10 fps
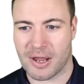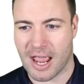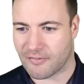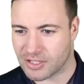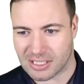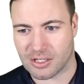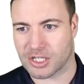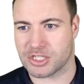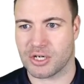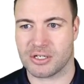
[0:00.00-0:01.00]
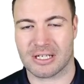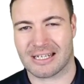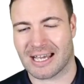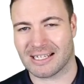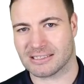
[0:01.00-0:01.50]
Everything I showed you
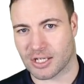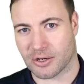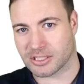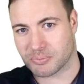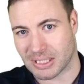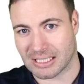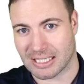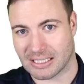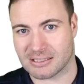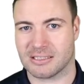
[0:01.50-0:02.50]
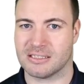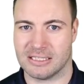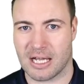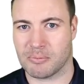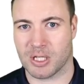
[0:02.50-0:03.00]
today is going to be linked
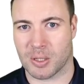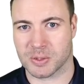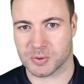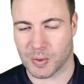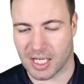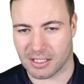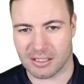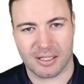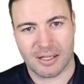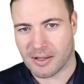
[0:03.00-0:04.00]
down below as well.